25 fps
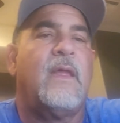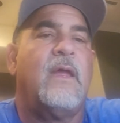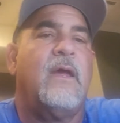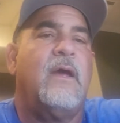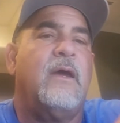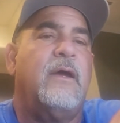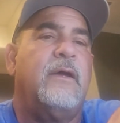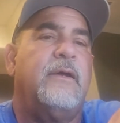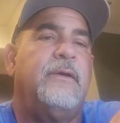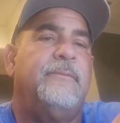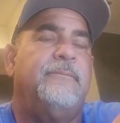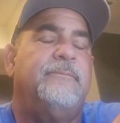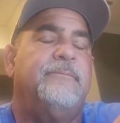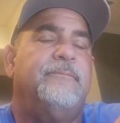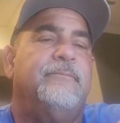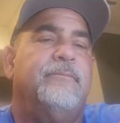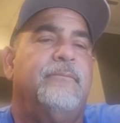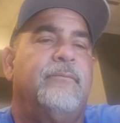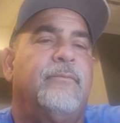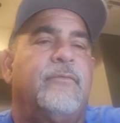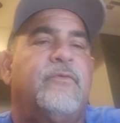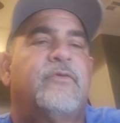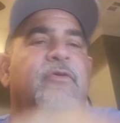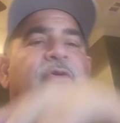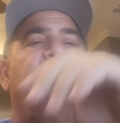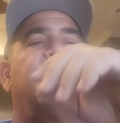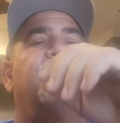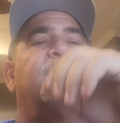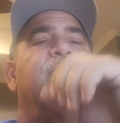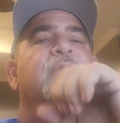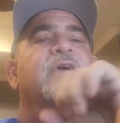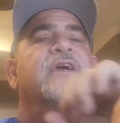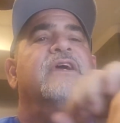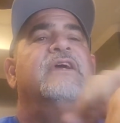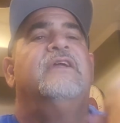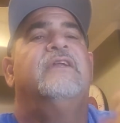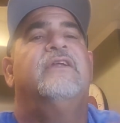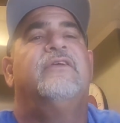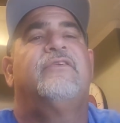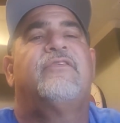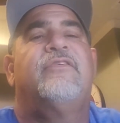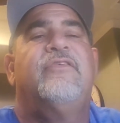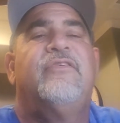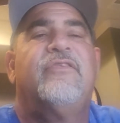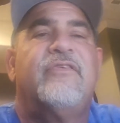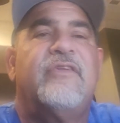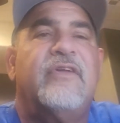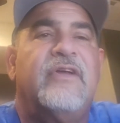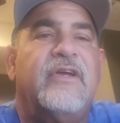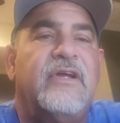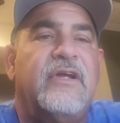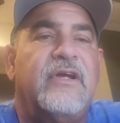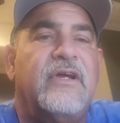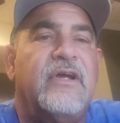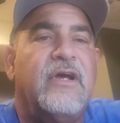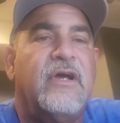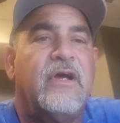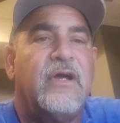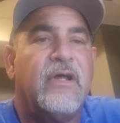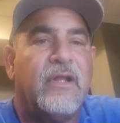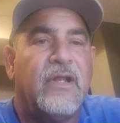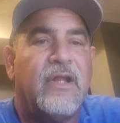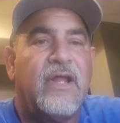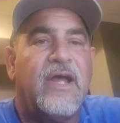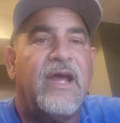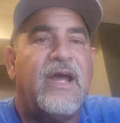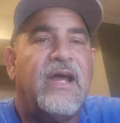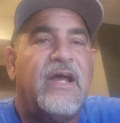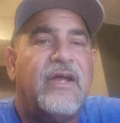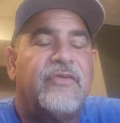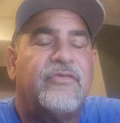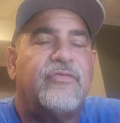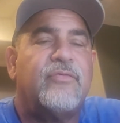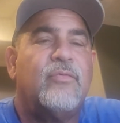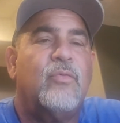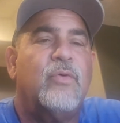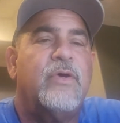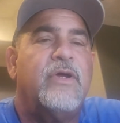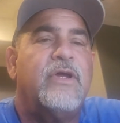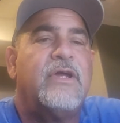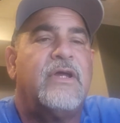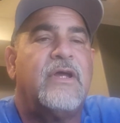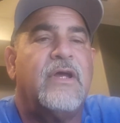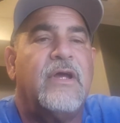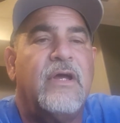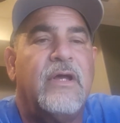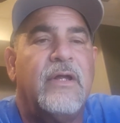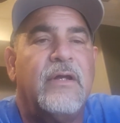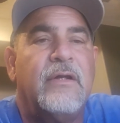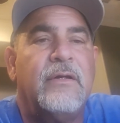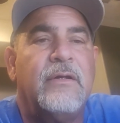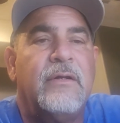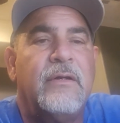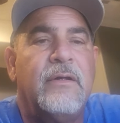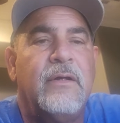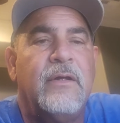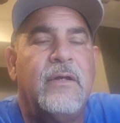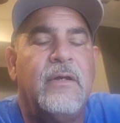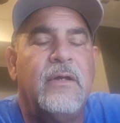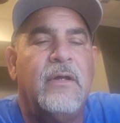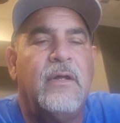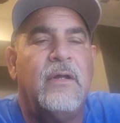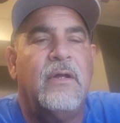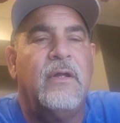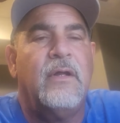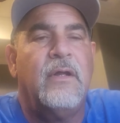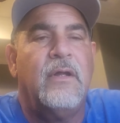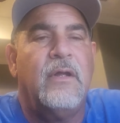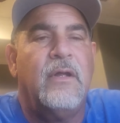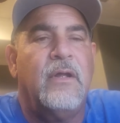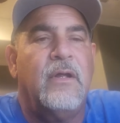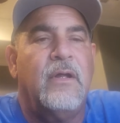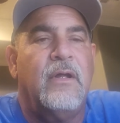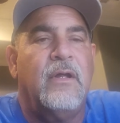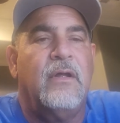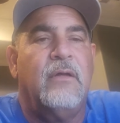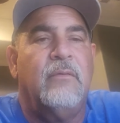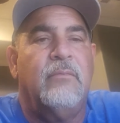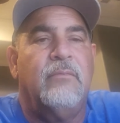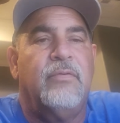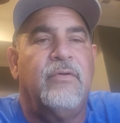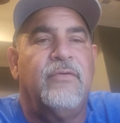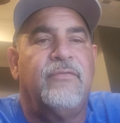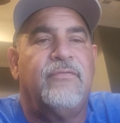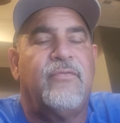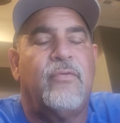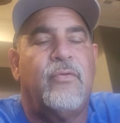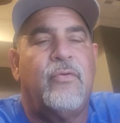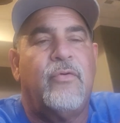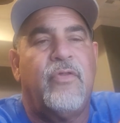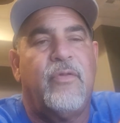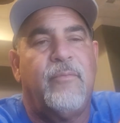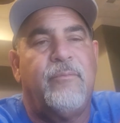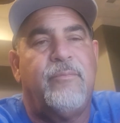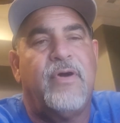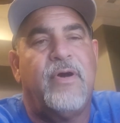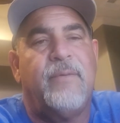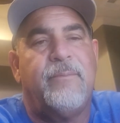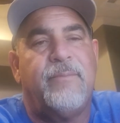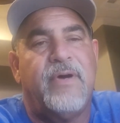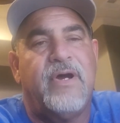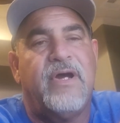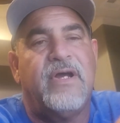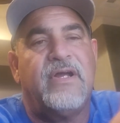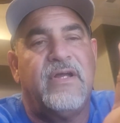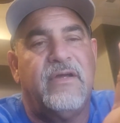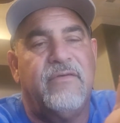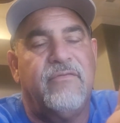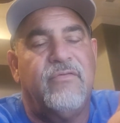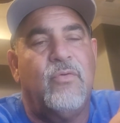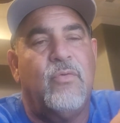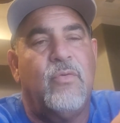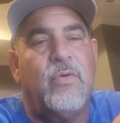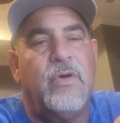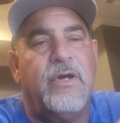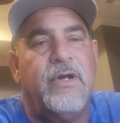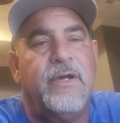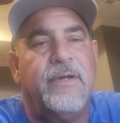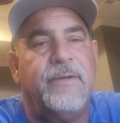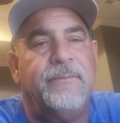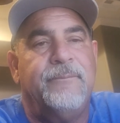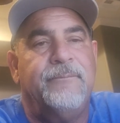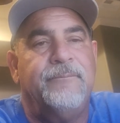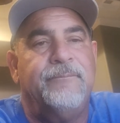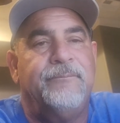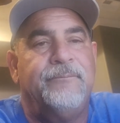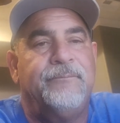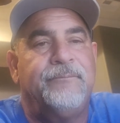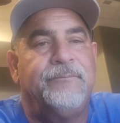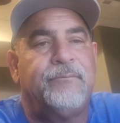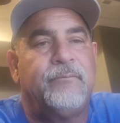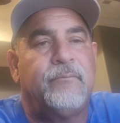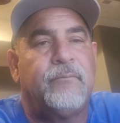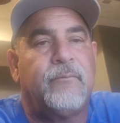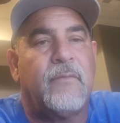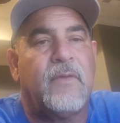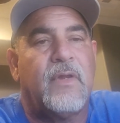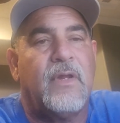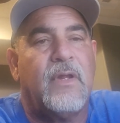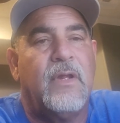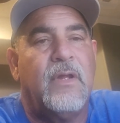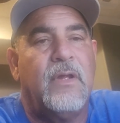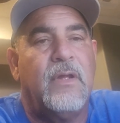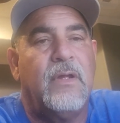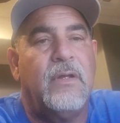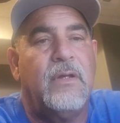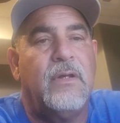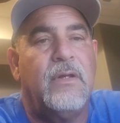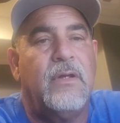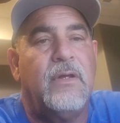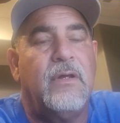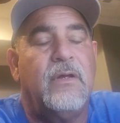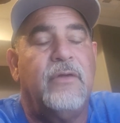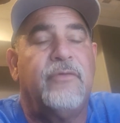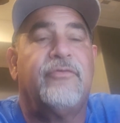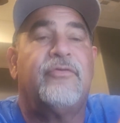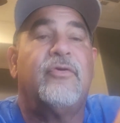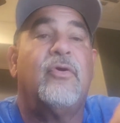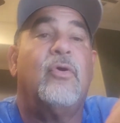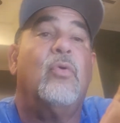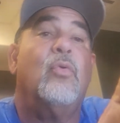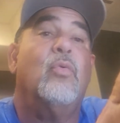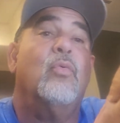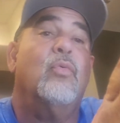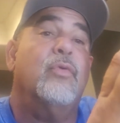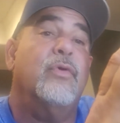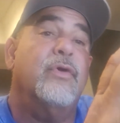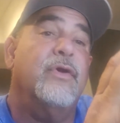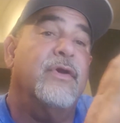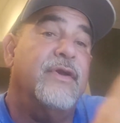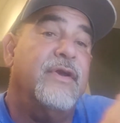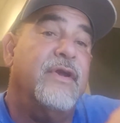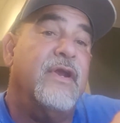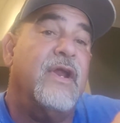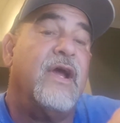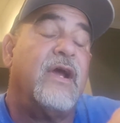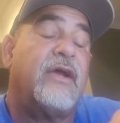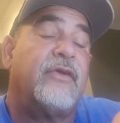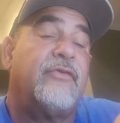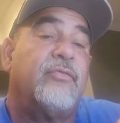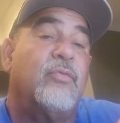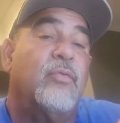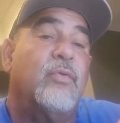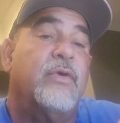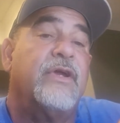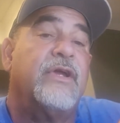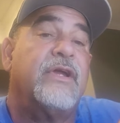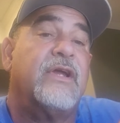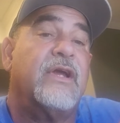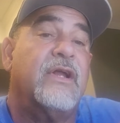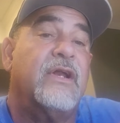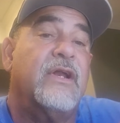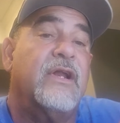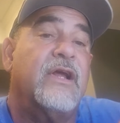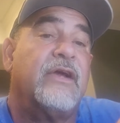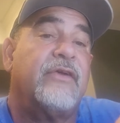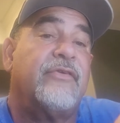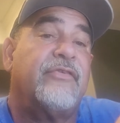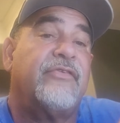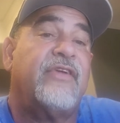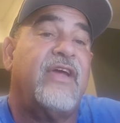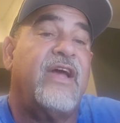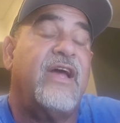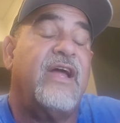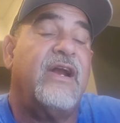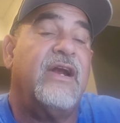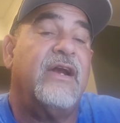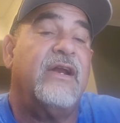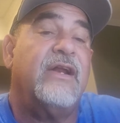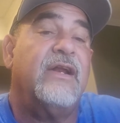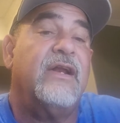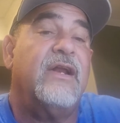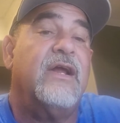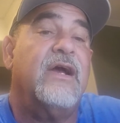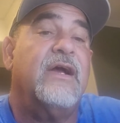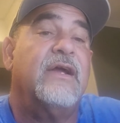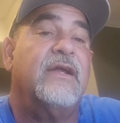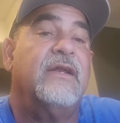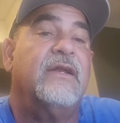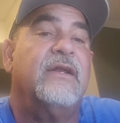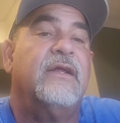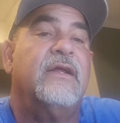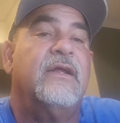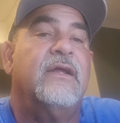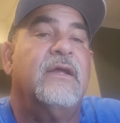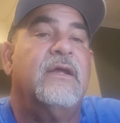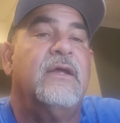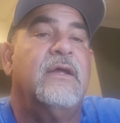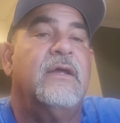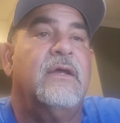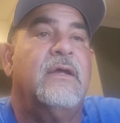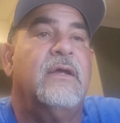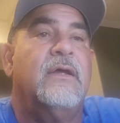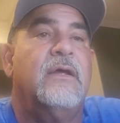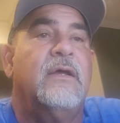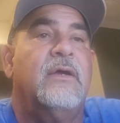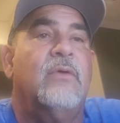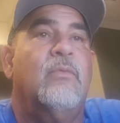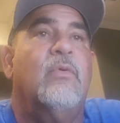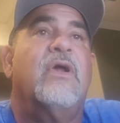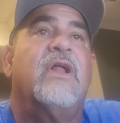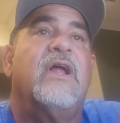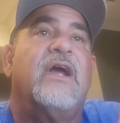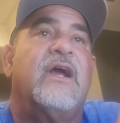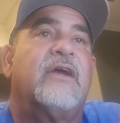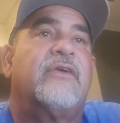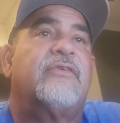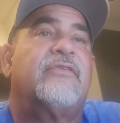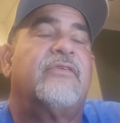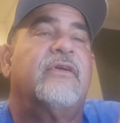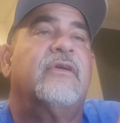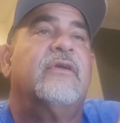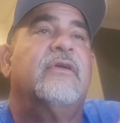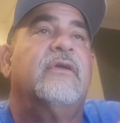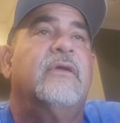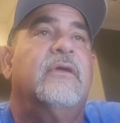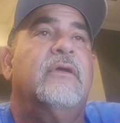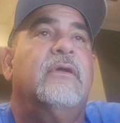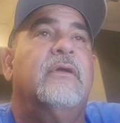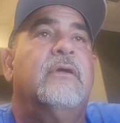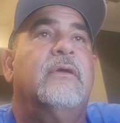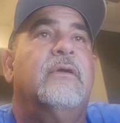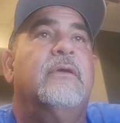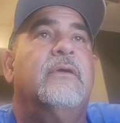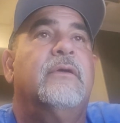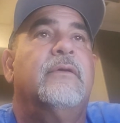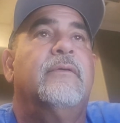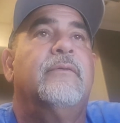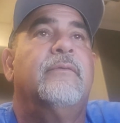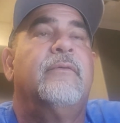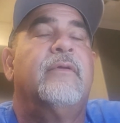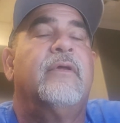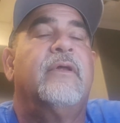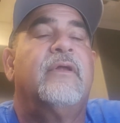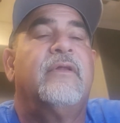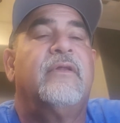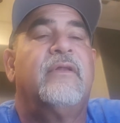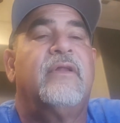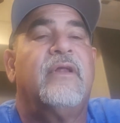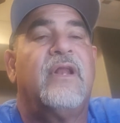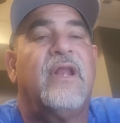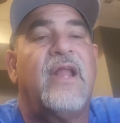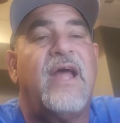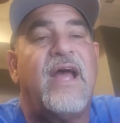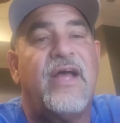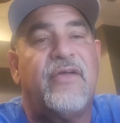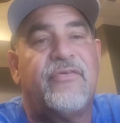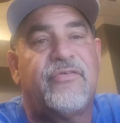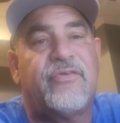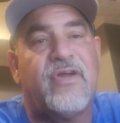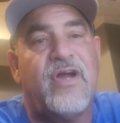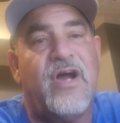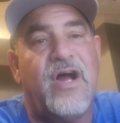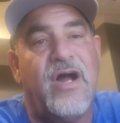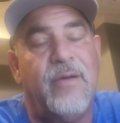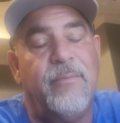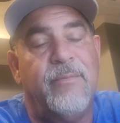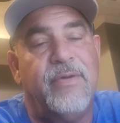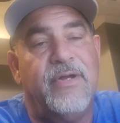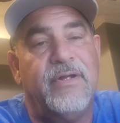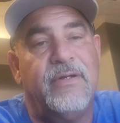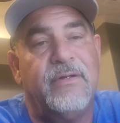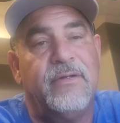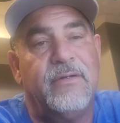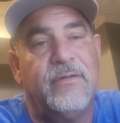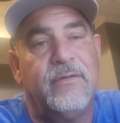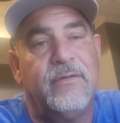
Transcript: Hey, just me. This is the last weekend before the Popeye giveaway. And so next weekend, next Saturday night, well, actually, the last comment